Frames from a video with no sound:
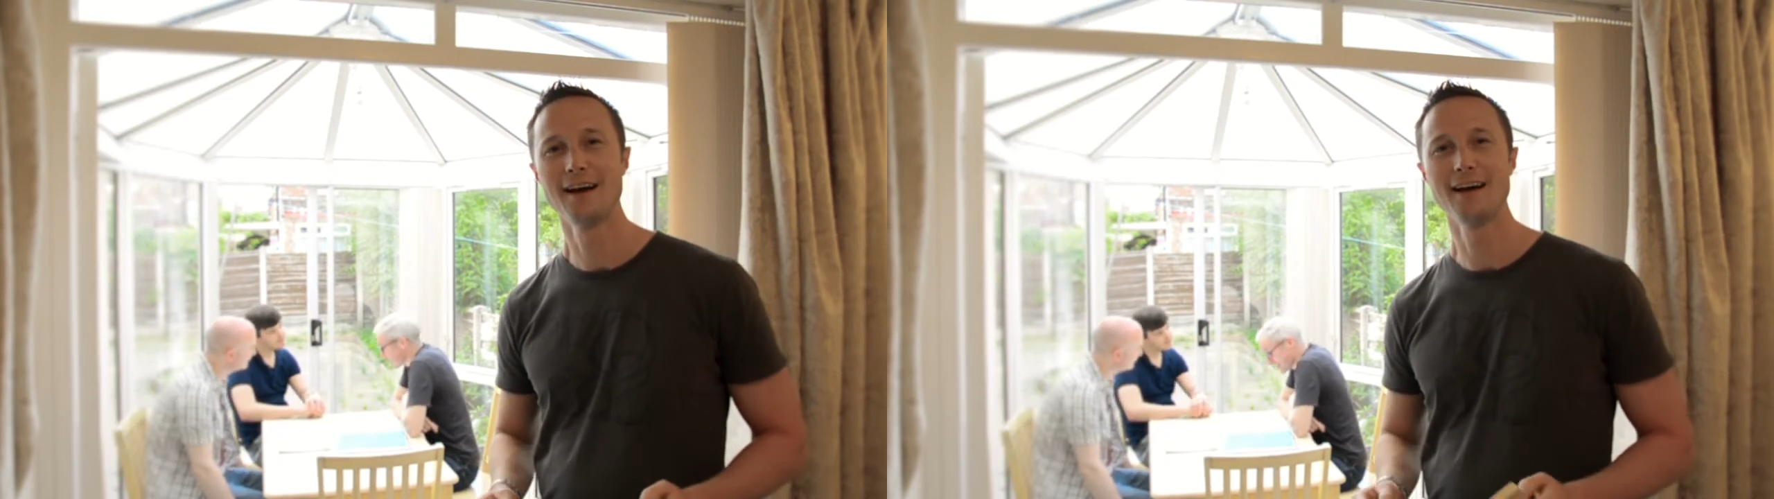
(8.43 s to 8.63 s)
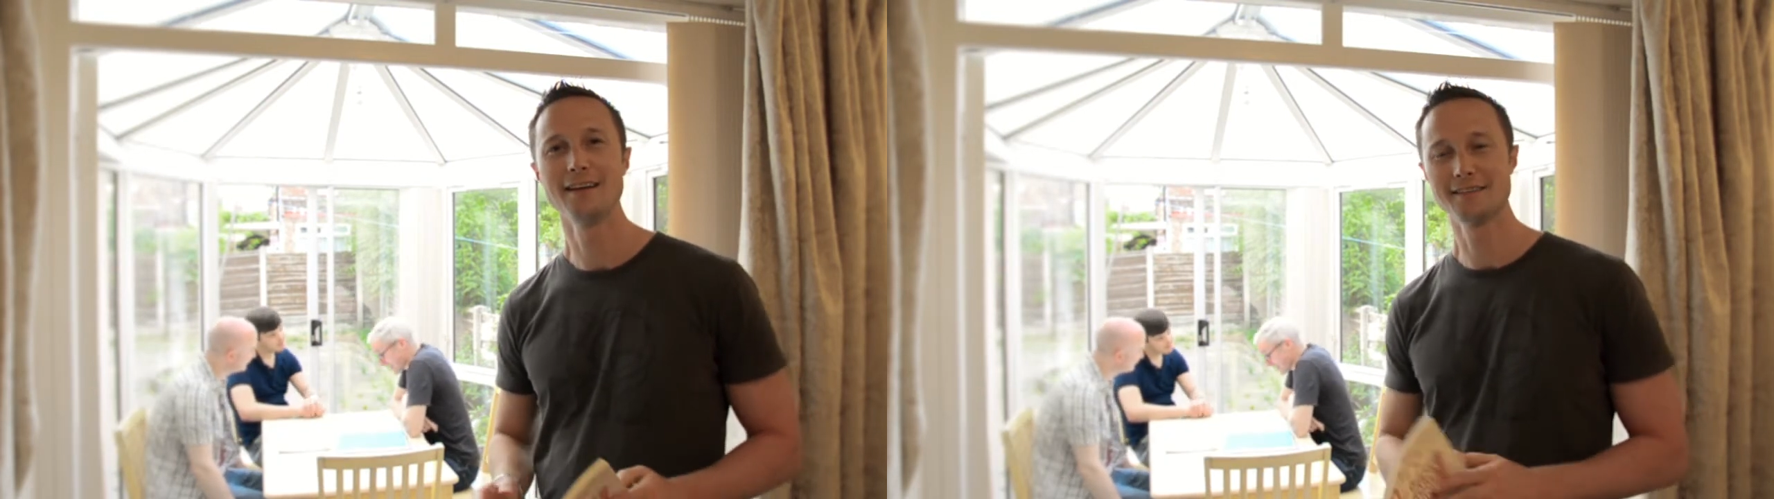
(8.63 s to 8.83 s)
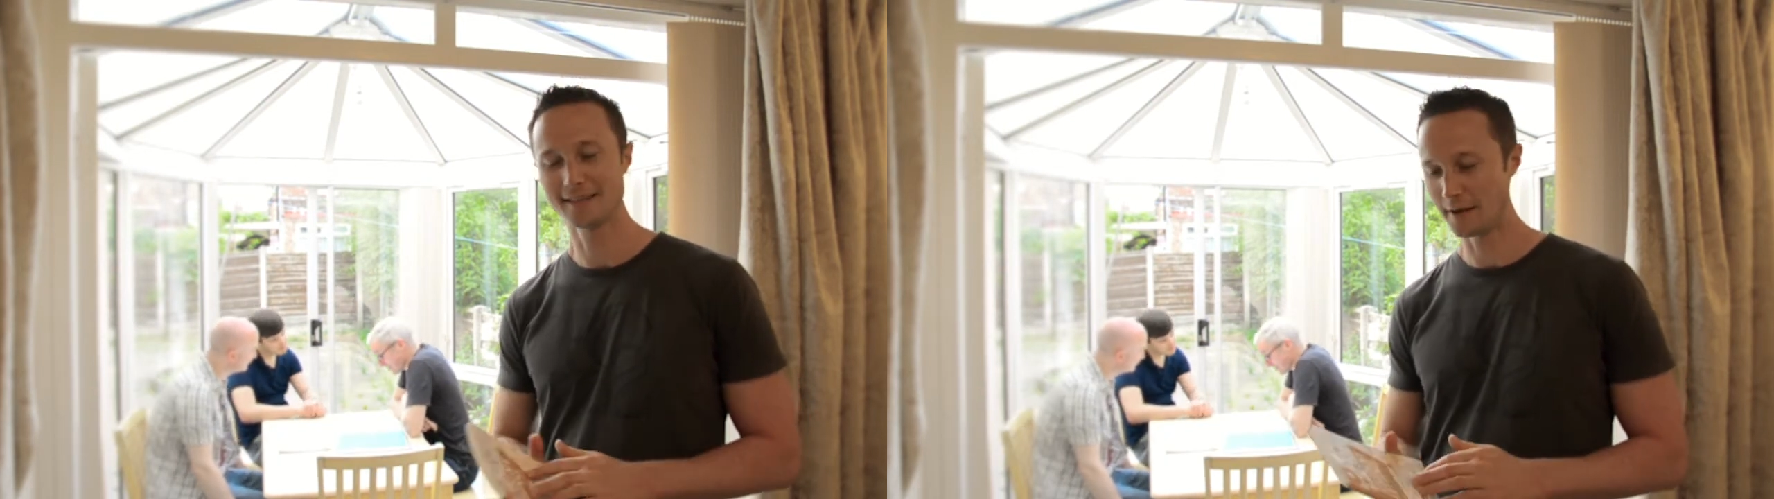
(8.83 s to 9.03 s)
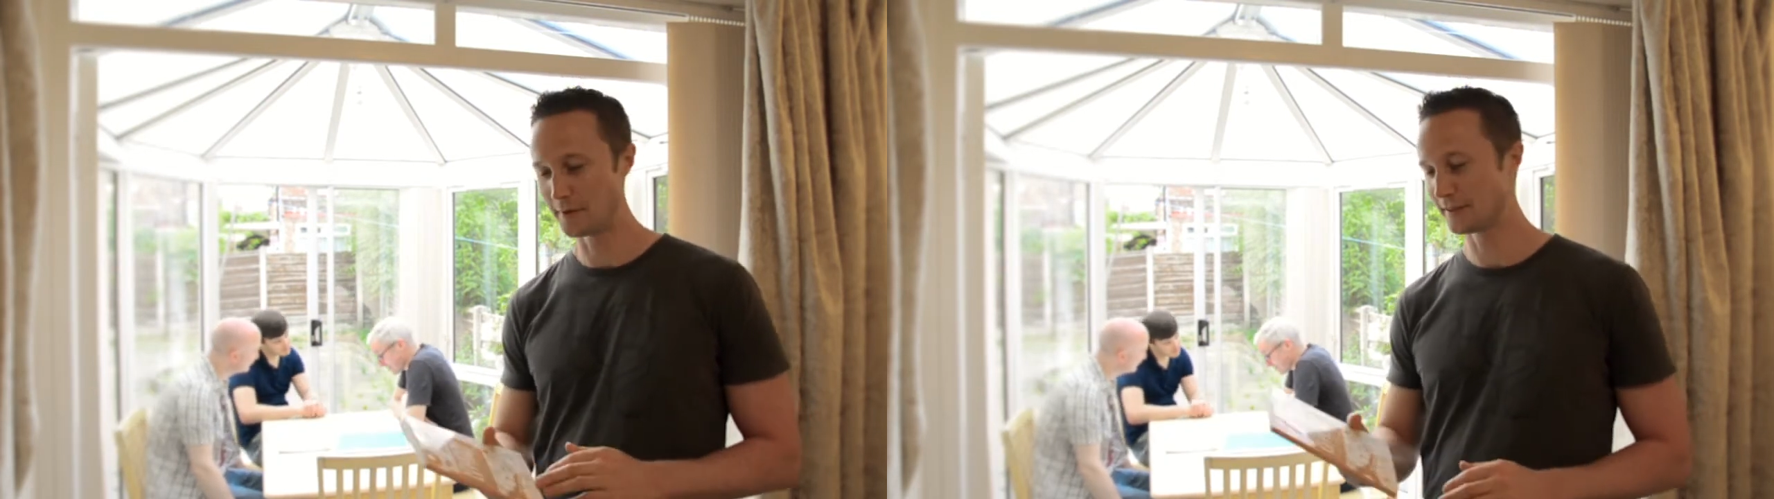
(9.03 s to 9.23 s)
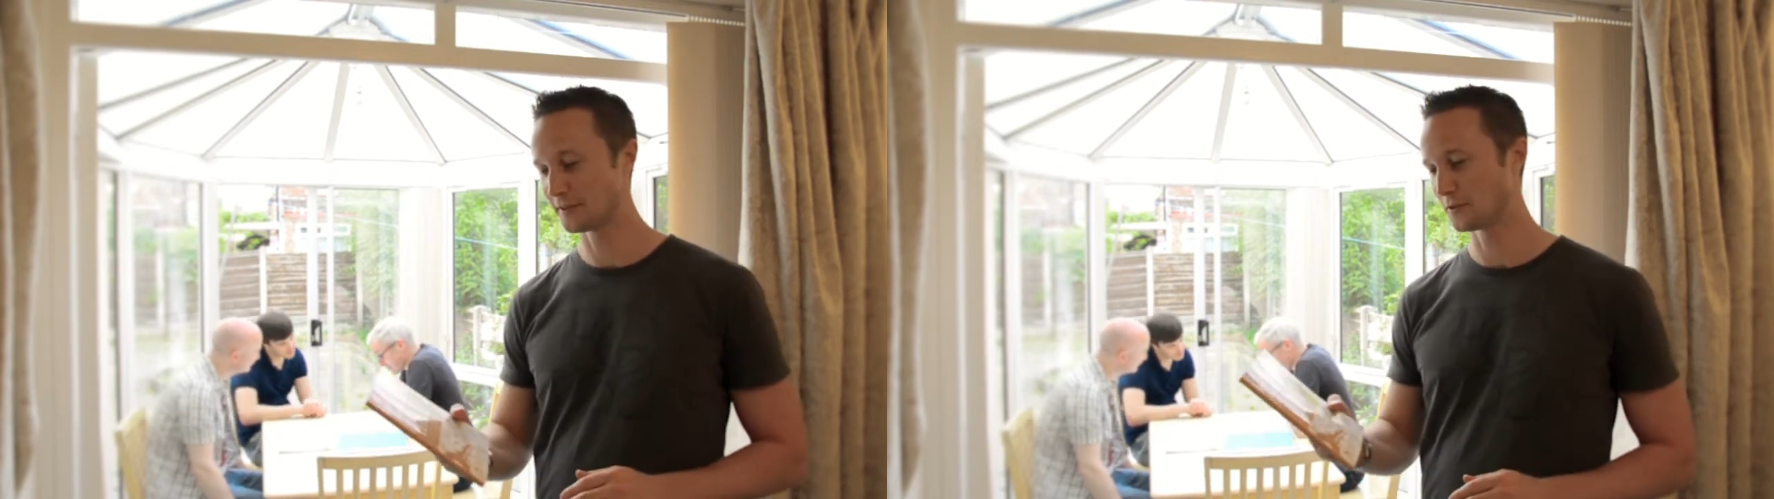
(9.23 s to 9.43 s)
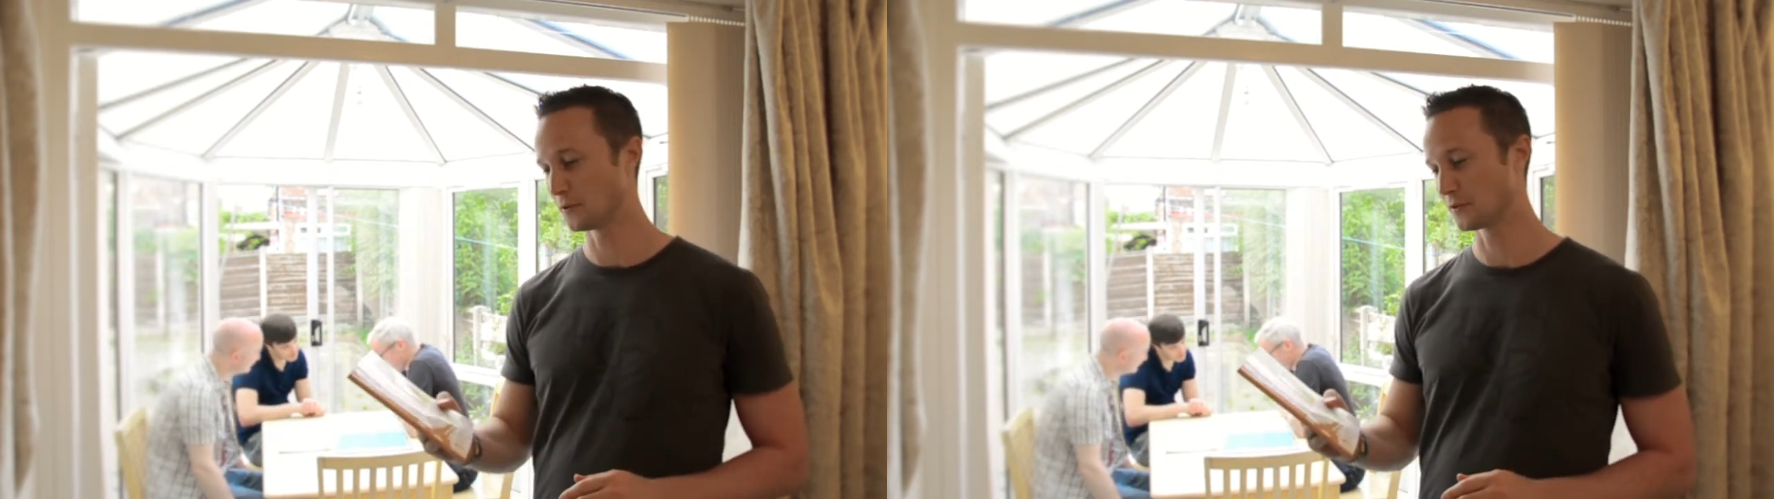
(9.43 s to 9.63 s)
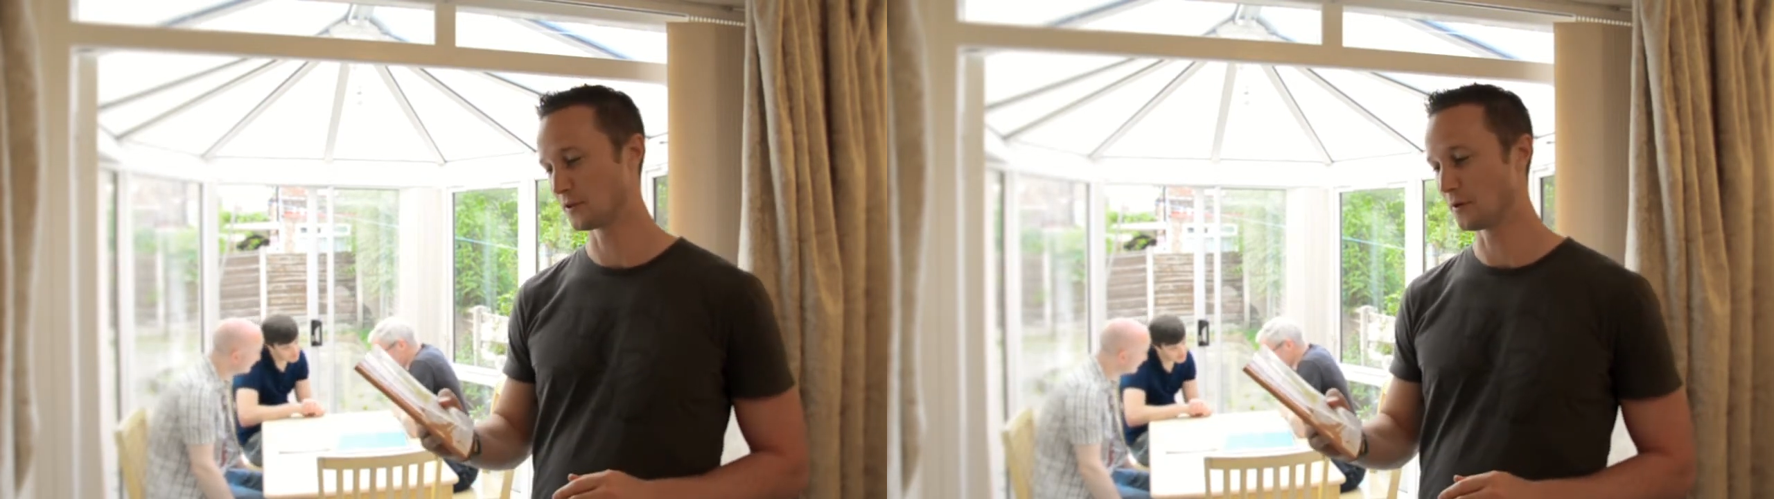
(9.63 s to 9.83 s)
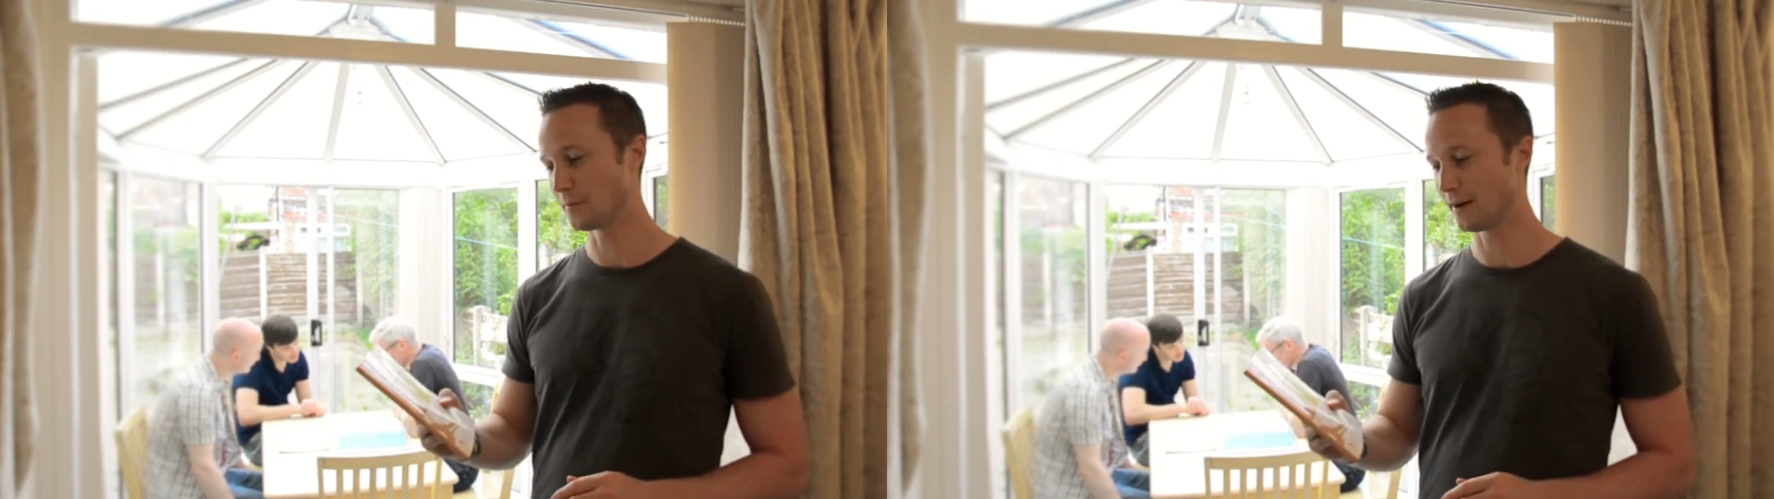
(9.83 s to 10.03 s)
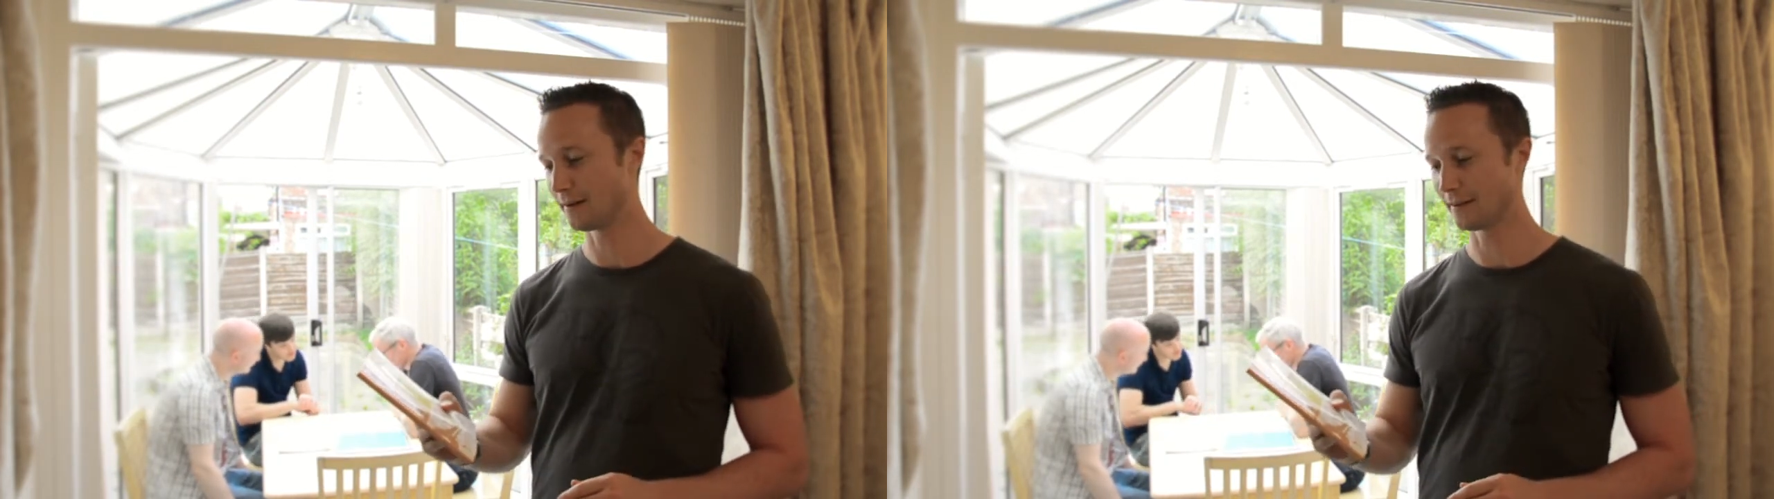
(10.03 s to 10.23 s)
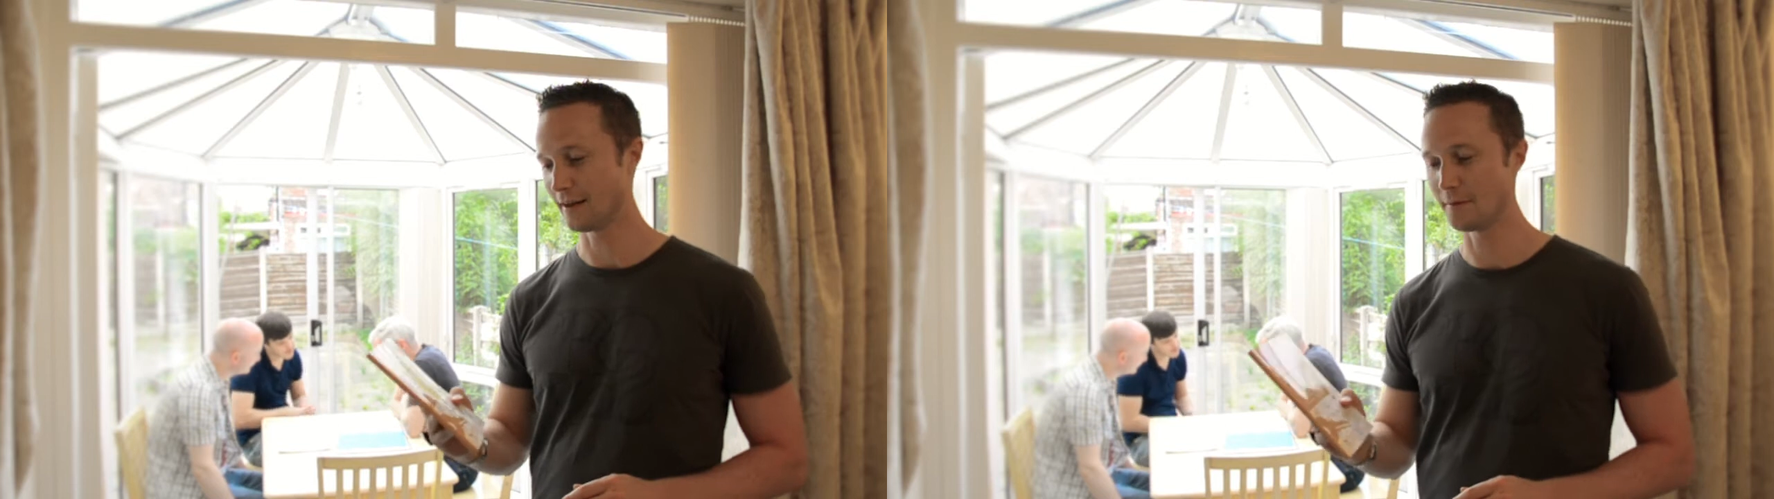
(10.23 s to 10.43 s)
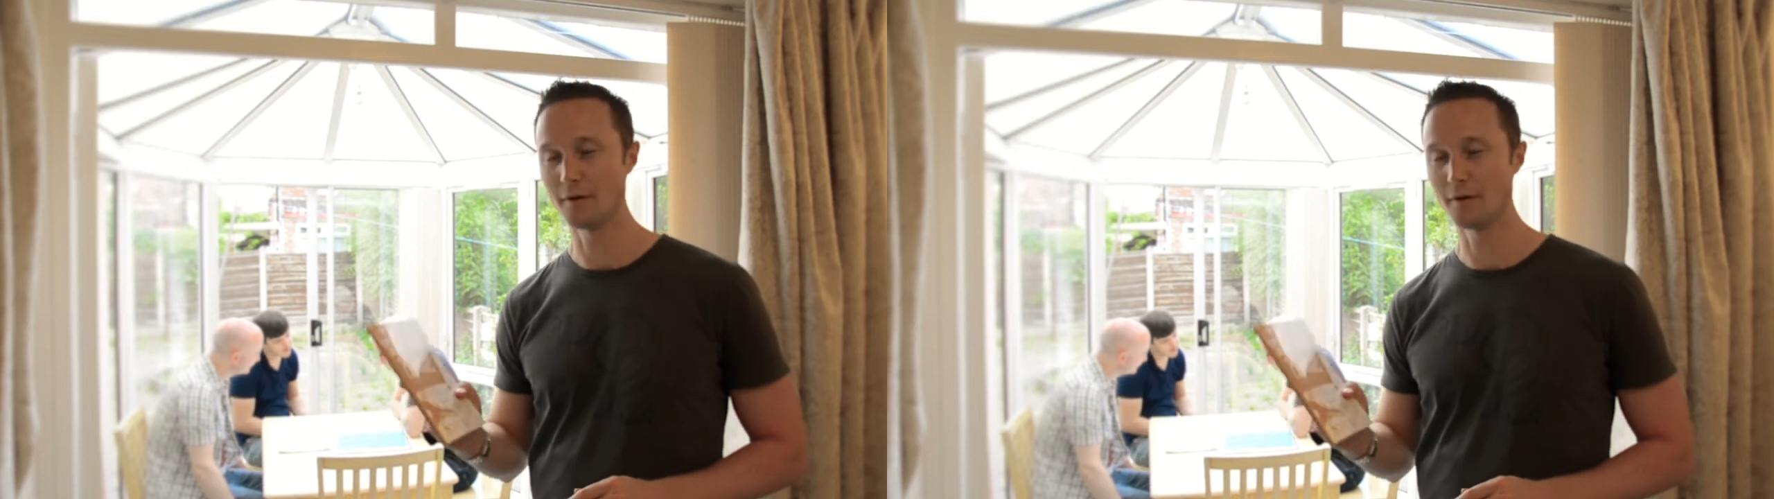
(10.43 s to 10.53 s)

and today I'm here to talk to you about